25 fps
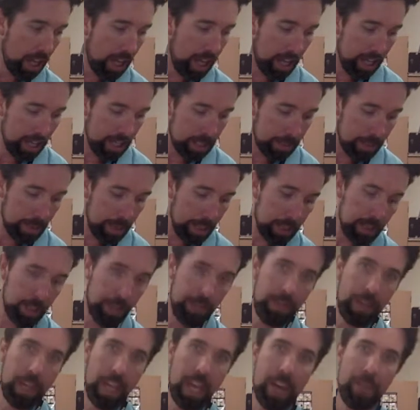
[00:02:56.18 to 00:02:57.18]
Especially
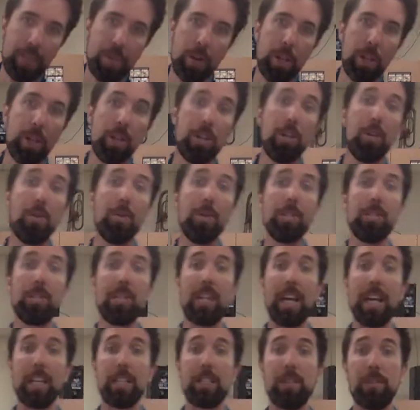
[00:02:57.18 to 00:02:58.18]
if you have one of the newer
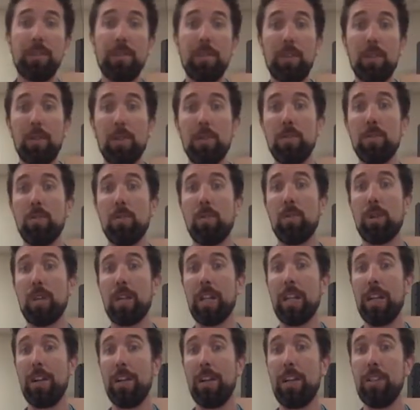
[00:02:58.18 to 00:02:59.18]
saxophones or
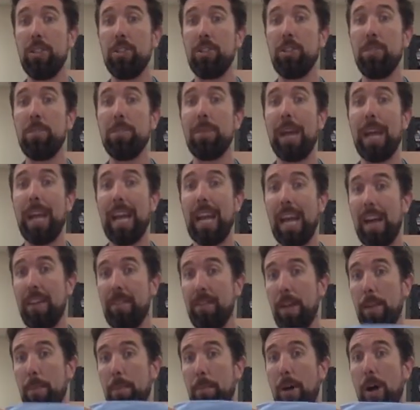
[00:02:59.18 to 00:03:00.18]
clarinets, you might have
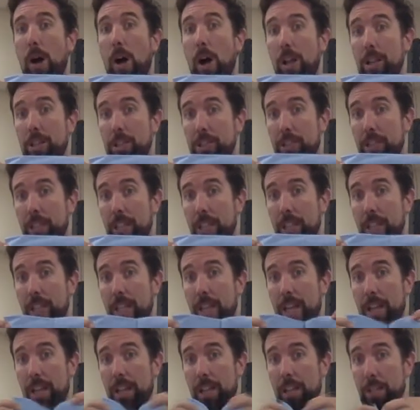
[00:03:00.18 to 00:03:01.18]
a polishing
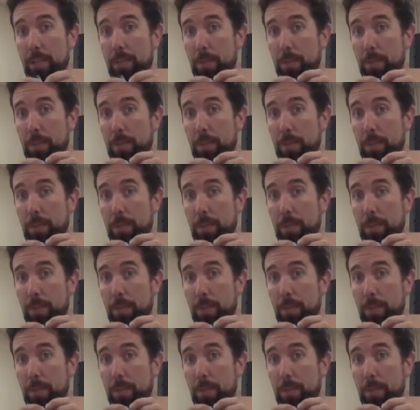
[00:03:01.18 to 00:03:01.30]
cloth, this